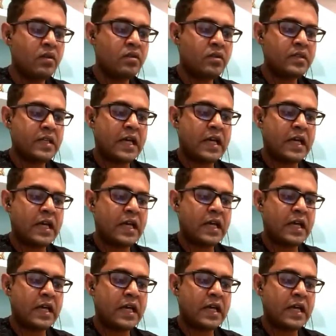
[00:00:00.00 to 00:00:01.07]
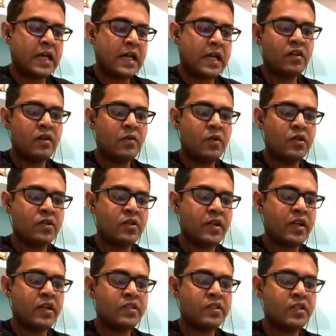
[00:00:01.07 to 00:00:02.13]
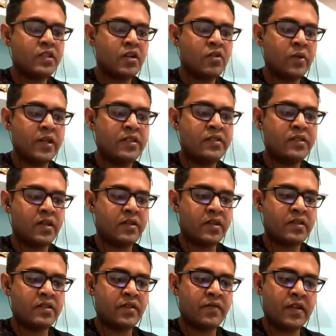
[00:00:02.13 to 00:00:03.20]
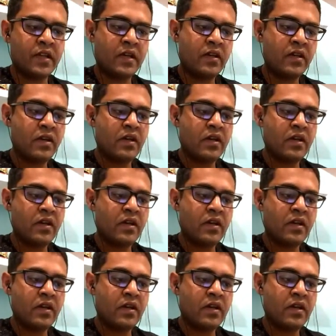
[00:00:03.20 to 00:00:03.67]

The salary of an officer was raised twice successively.